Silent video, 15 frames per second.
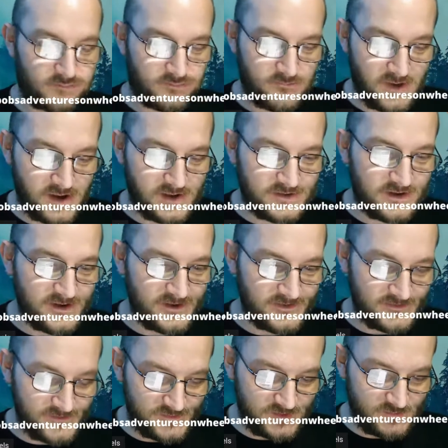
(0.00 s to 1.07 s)

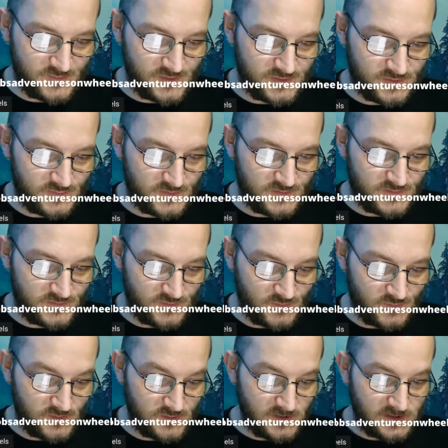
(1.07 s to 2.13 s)
monetizing their commercials, which is
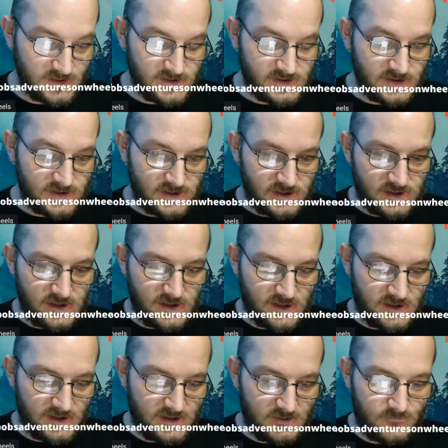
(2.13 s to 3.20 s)
cool.
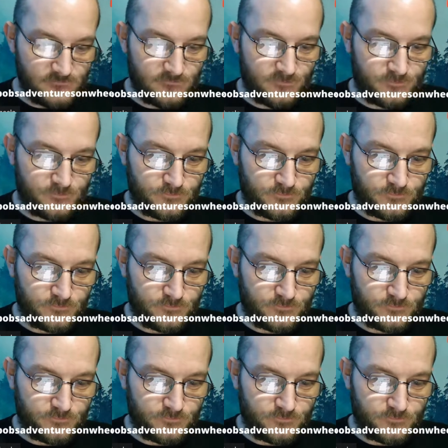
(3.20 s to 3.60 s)
There'll